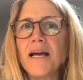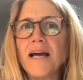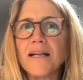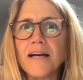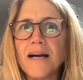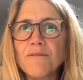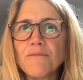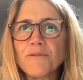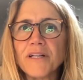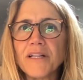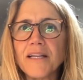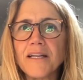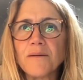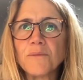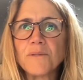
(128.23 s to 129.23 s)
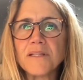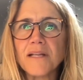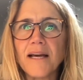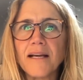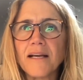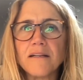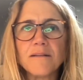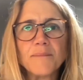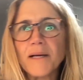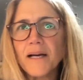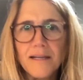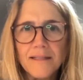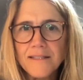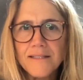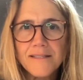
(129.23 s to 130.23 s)
And I really was like, oh my
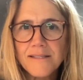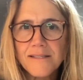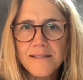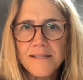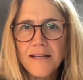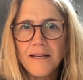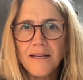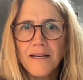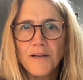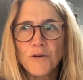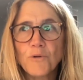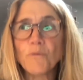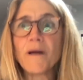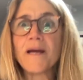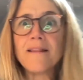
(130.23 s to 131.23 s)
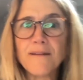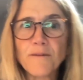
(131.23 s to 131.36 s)
God, this is great.